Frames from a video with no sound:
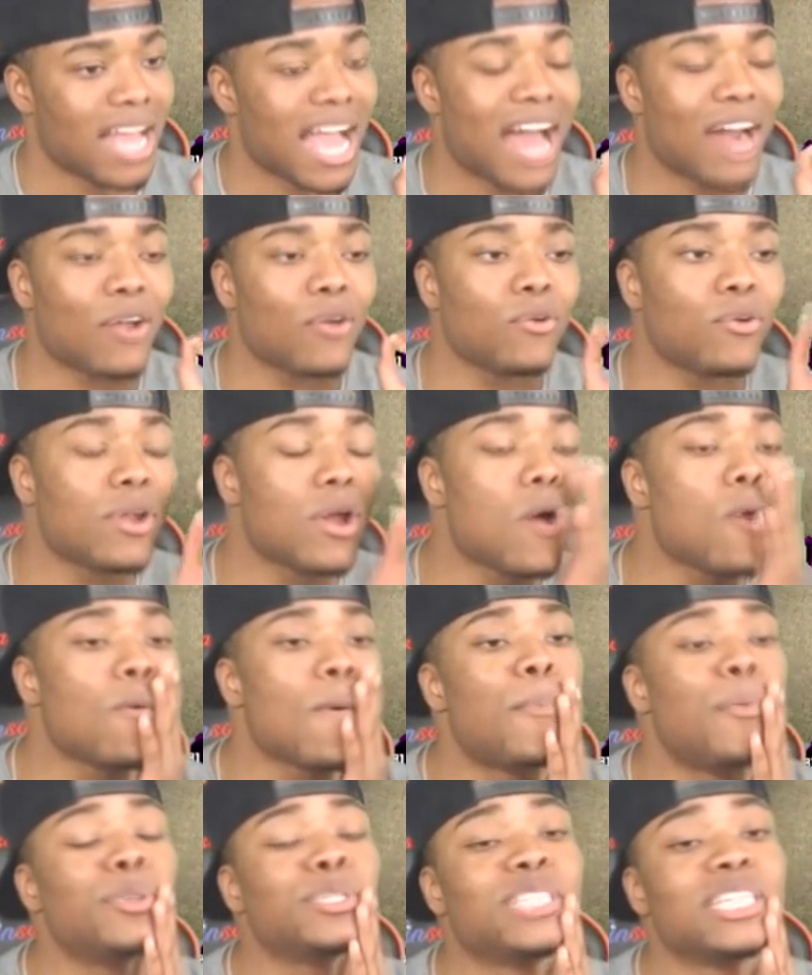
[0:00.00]
I don't know
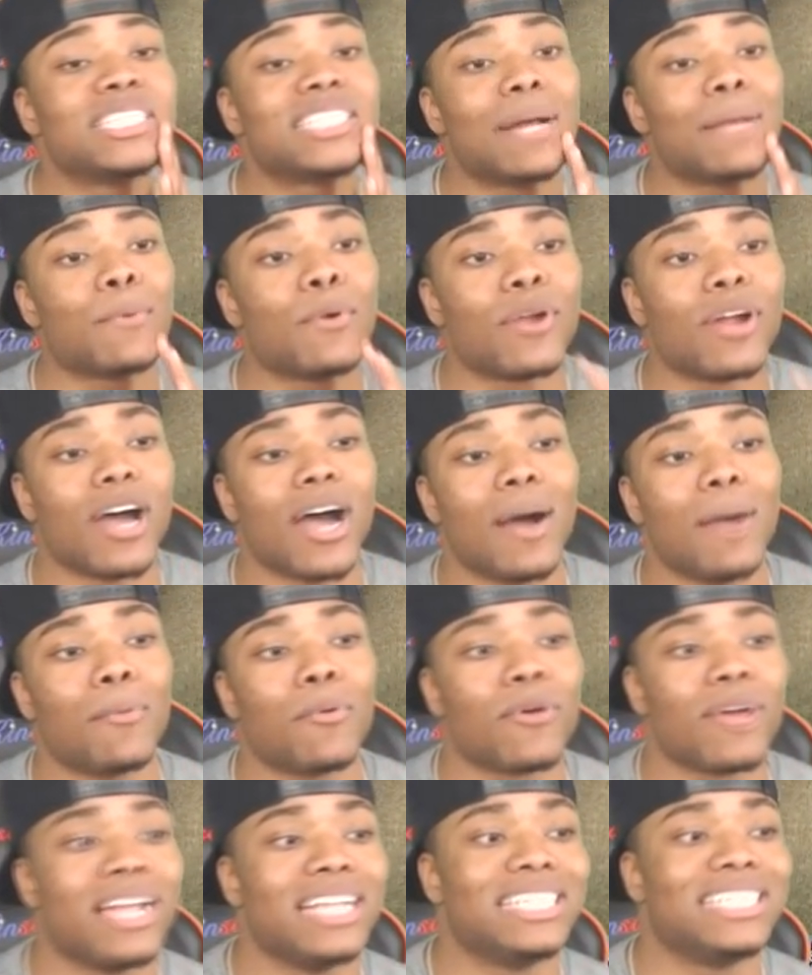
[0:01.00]
what position I'm going to
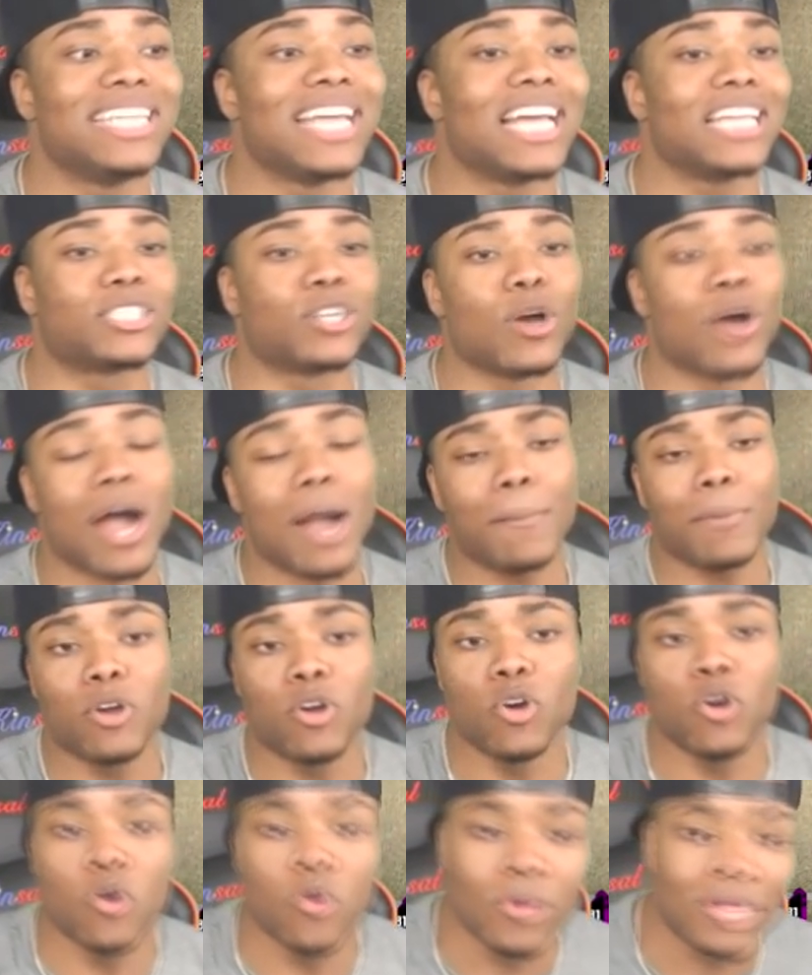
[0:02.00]
upgrade yet, so I'm
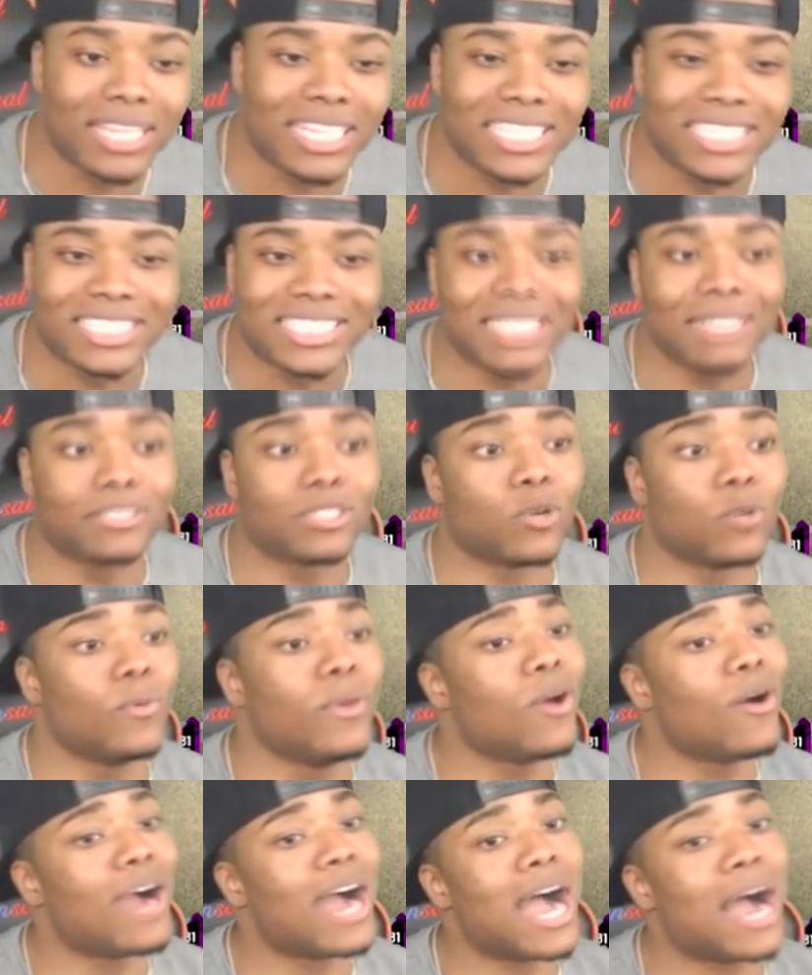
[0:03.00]
cool with this team. So
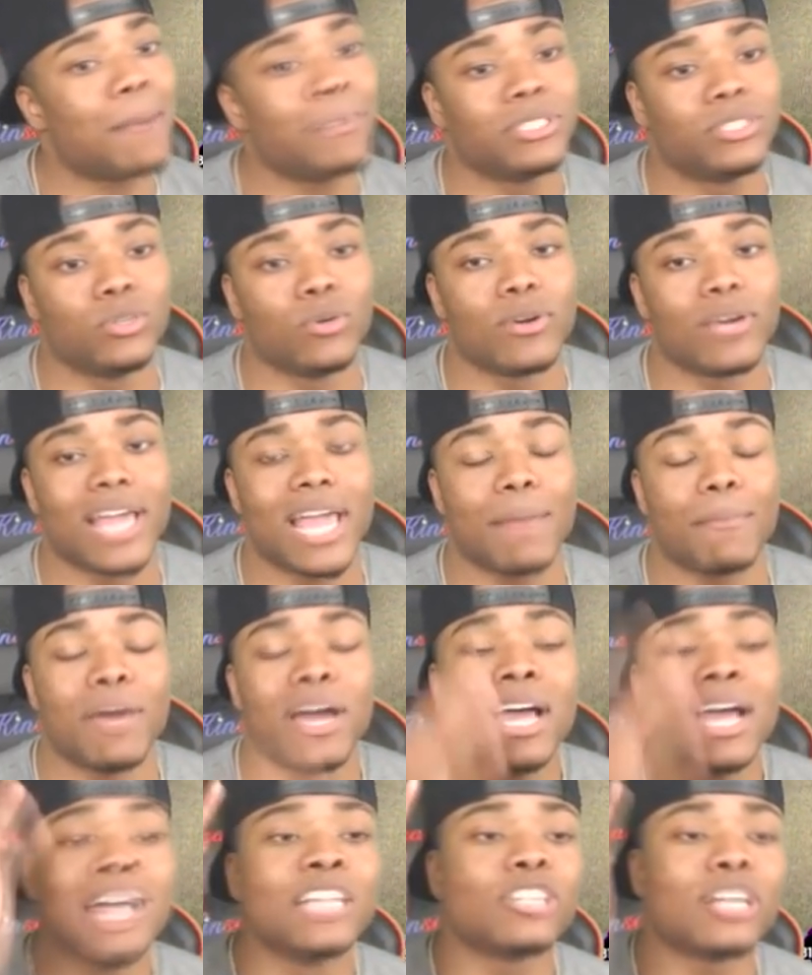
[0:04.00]
we going to hop into a game,
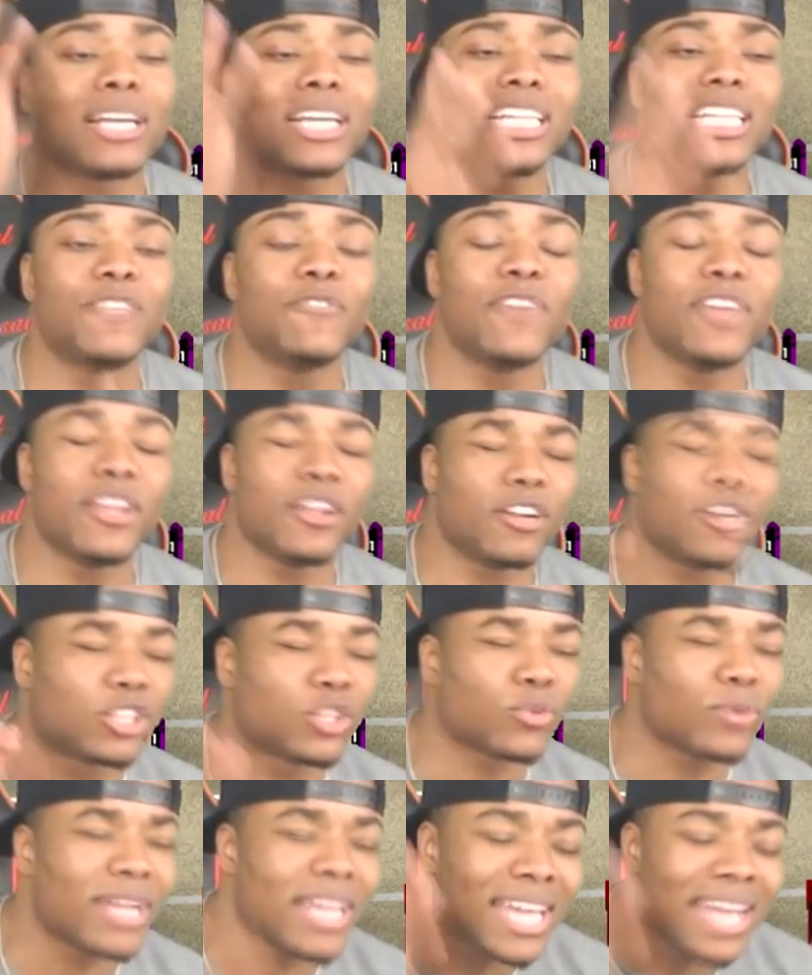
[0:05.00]
but try to get the video to
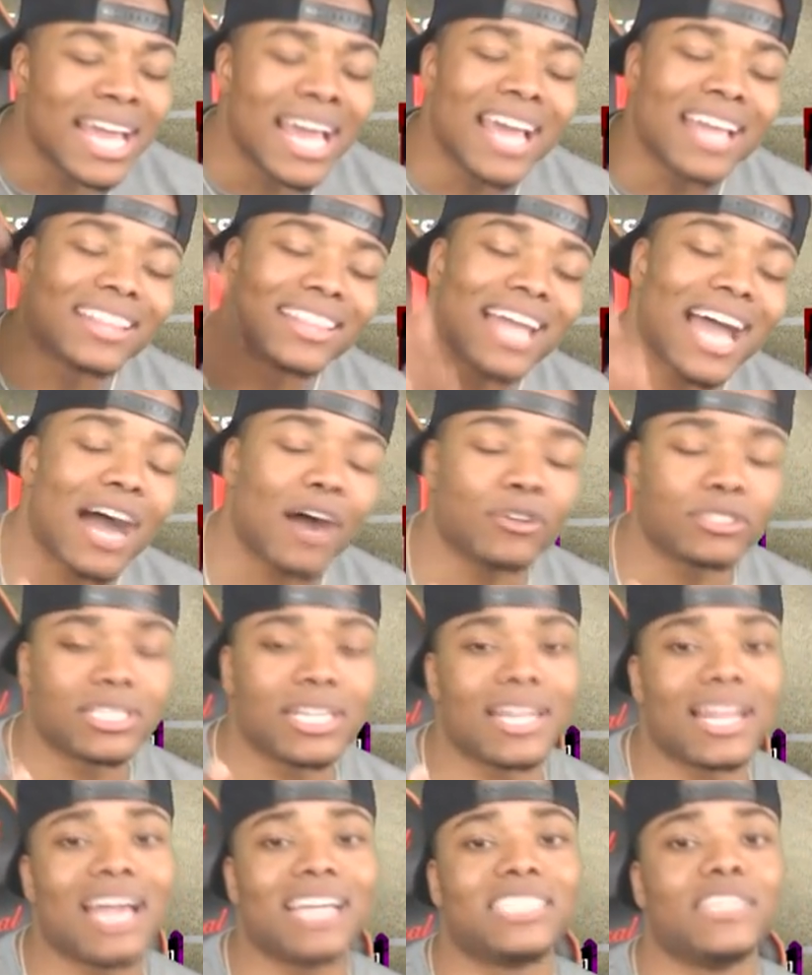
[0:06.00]

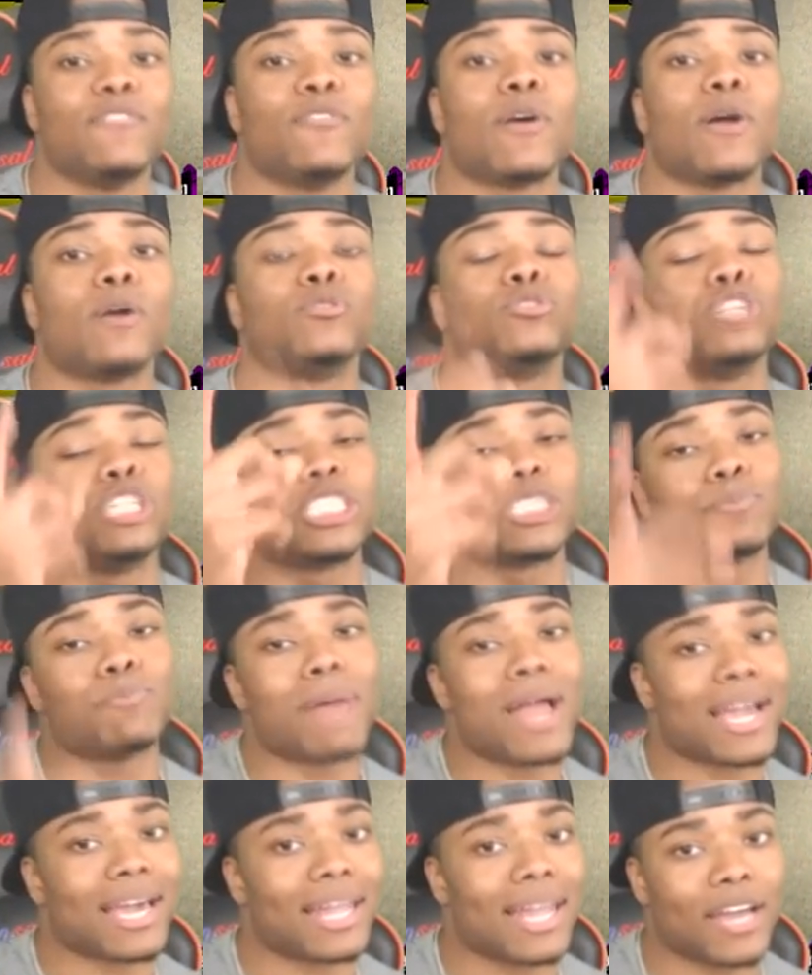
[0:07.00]
3,000 likes if y'all enjoy.
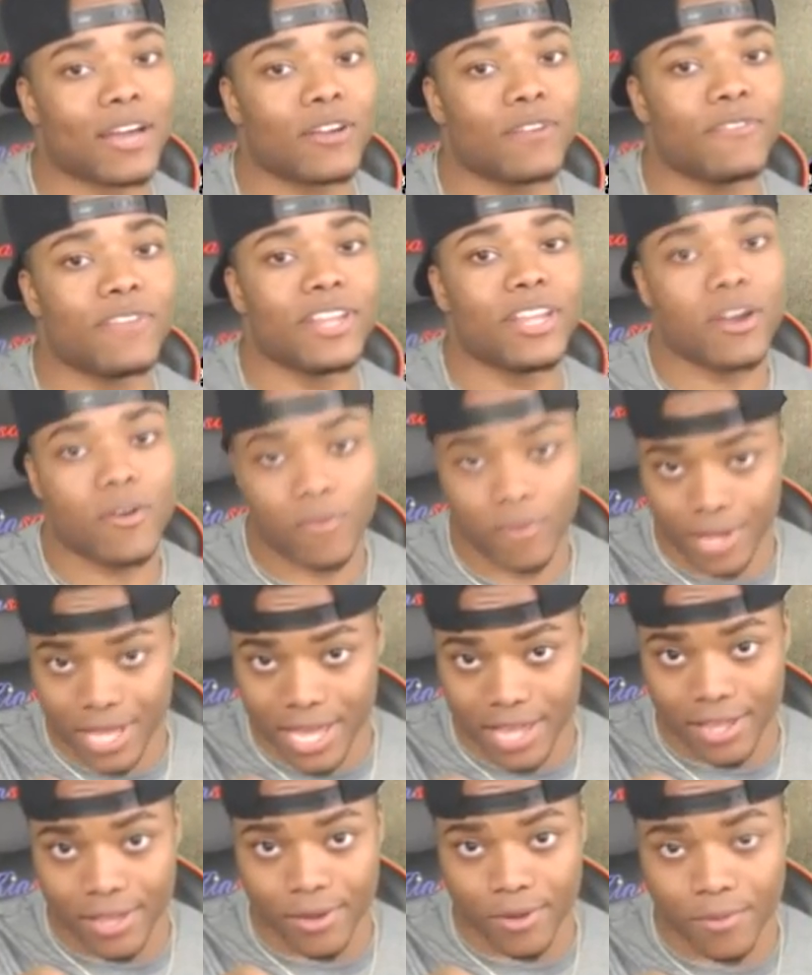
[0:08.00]
Smack a like on the video.
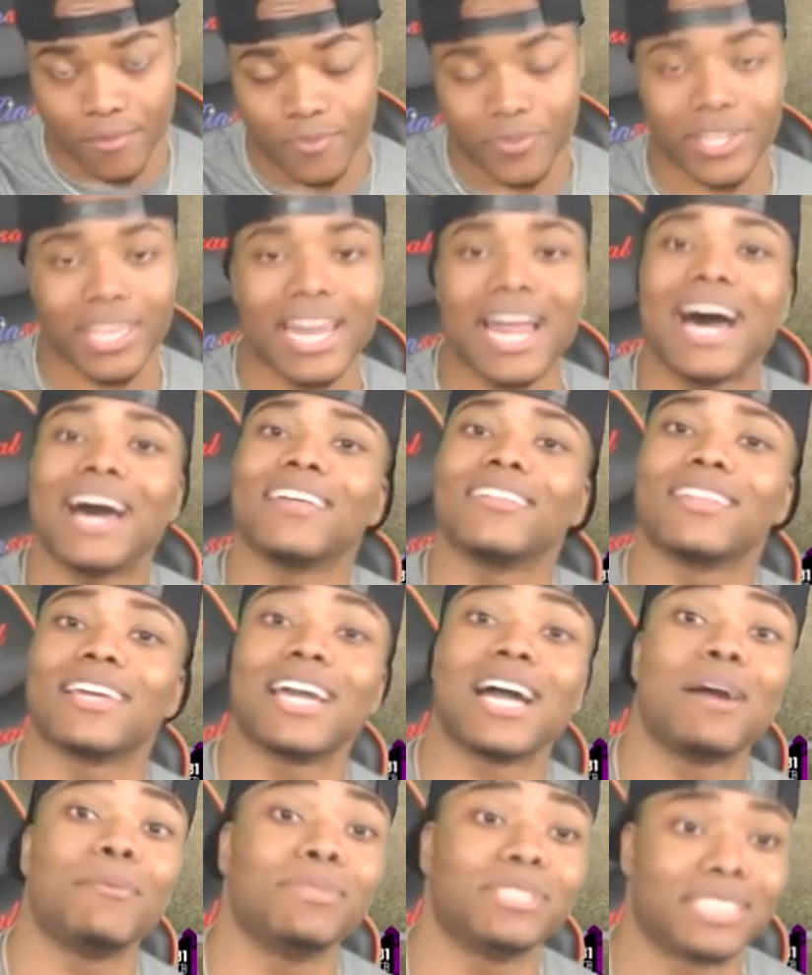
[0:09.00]
Yeah, you. Get out of the
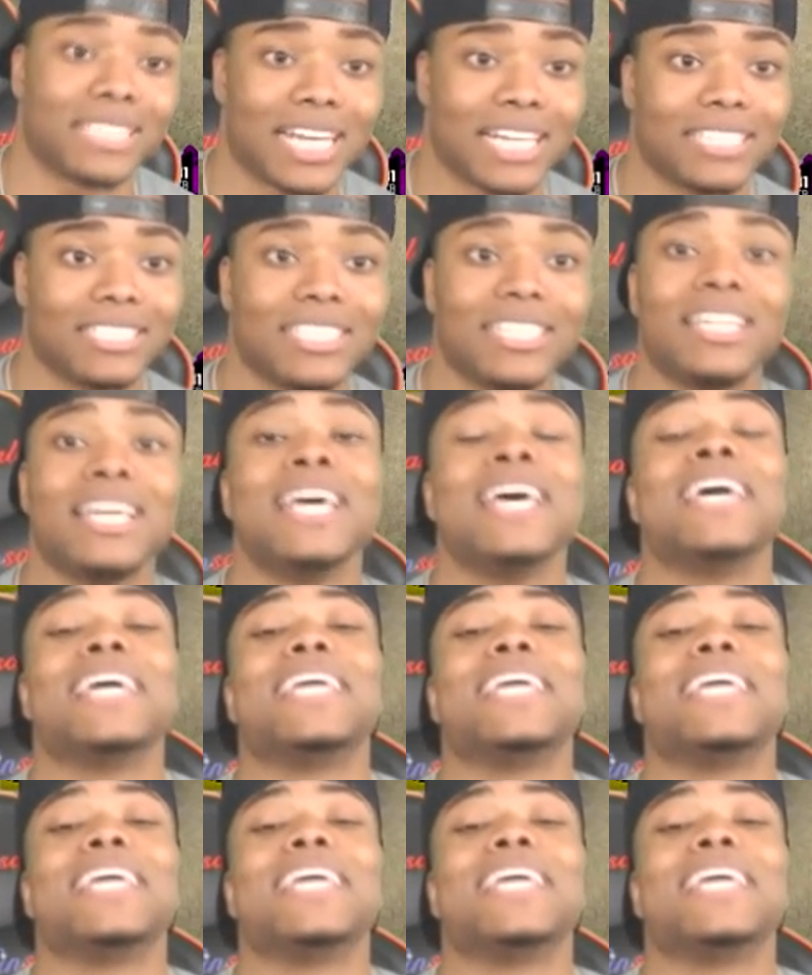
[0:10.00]
comment section.